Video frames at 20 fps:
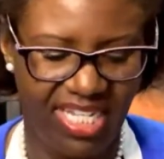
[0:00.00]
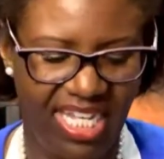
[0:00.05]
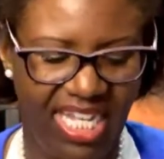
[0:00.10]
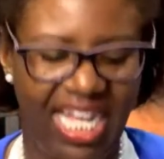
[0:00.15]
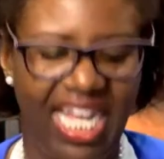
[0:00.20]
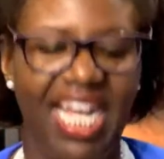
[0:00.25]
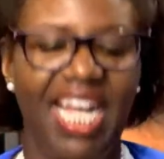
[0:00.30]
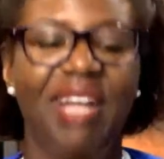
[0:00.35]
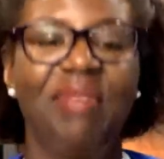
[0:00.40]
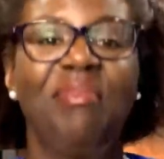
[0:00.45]

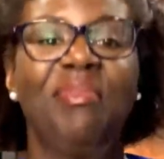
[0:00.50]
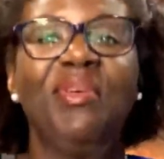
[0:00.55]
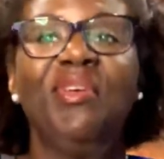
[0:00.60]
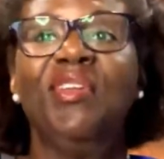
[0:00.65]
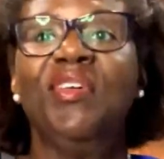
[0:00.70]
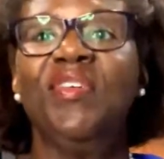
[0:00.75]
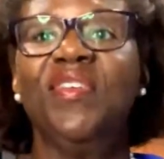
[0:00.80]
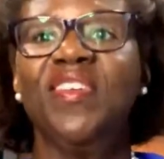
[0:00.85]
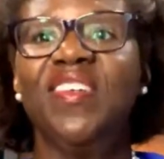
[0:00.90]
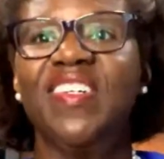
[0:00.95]
Ah,
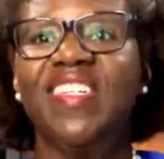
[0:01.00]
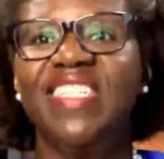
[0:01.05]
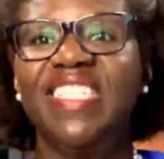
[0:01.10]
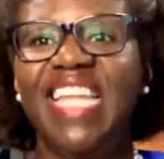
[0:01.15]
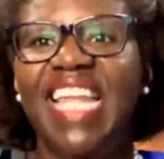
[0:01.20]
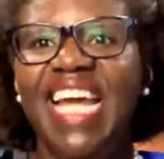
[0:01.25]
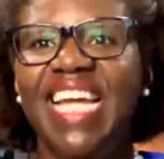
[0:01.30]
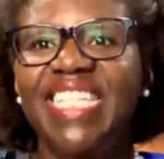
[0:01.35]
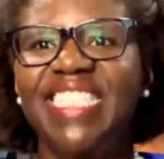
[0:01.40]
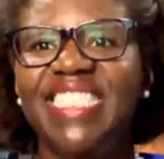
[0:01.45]
beautiful,
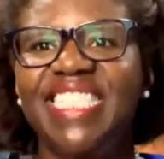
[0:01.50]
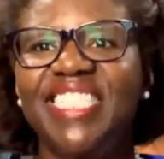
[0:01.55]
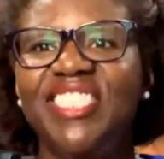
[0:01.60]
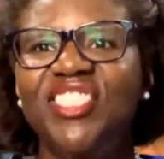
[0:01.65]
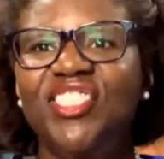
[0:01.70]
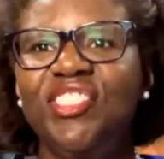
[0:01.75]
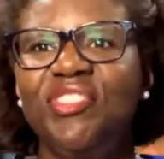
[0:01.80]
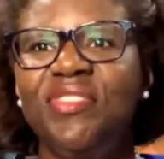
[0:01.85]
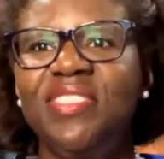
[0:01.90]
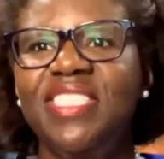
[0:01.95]
nice and
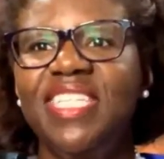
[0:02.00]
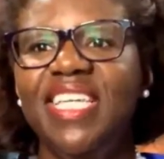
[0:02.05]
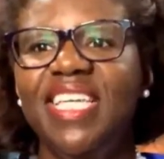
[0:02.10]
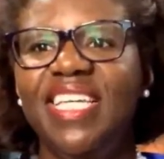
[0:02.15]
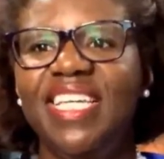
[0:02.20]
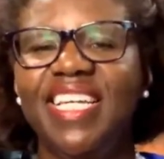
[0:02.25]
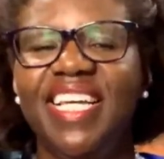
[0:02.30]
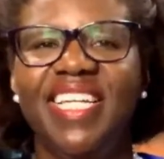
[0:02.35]
juicy.